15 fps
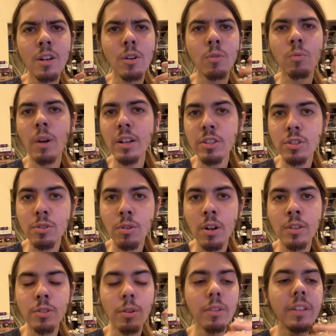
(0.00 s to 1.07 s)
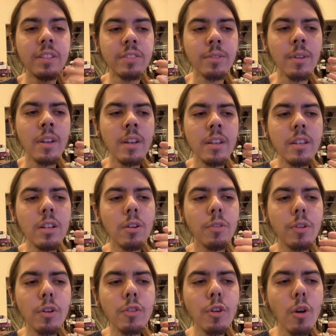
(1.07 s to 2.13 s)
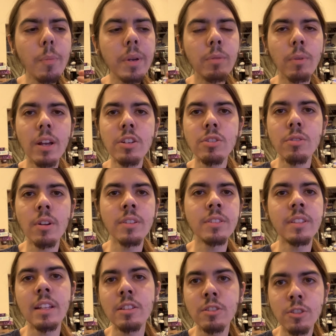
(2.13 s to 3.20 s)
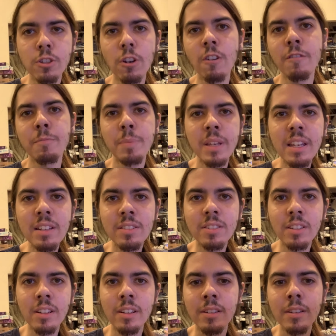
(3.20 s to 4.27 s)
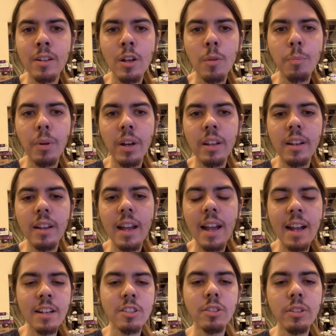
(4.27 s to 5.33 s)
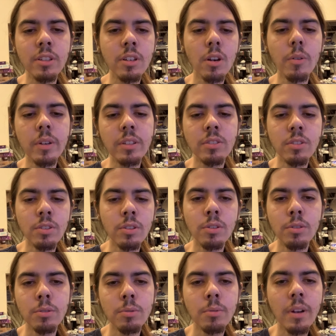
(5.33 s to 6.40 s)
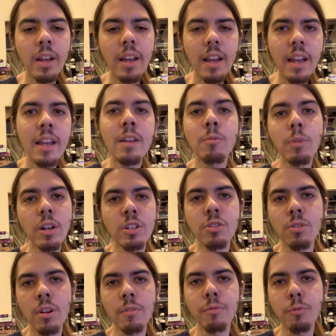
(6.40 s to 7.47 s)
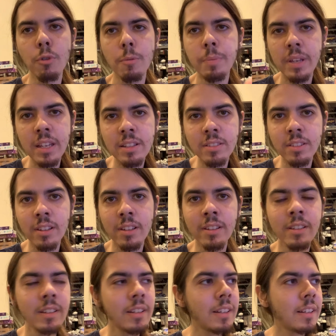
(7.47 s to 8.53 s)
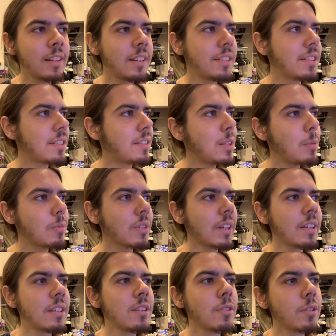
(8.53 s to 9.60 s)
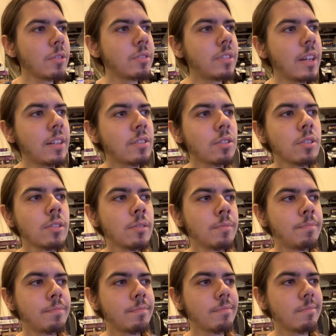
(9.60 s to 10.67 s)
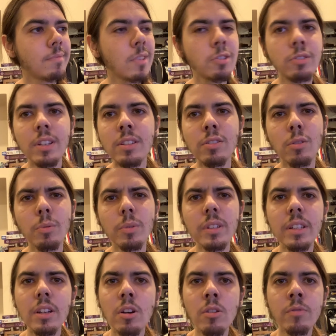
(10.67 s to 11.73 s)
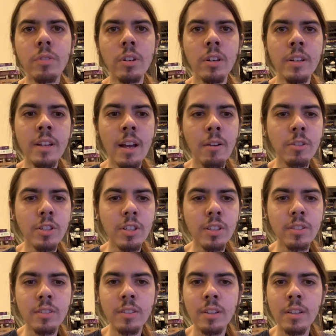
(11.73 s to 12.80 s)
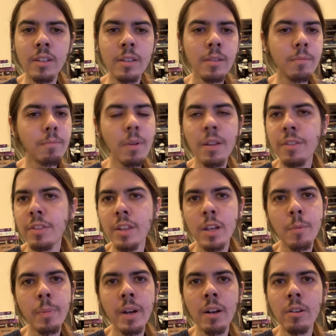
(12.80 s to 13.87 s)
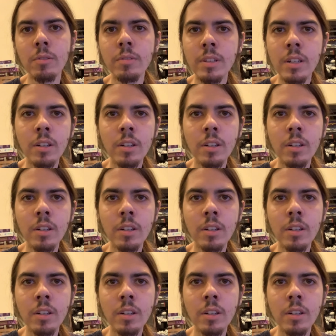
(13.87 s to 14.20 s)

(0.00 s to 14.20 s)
restaurants, or at least, there'll be restaurants that serve pizza, but actually going to a restaurant for pizza just seems like, those days are really over. And now it's just a thing about,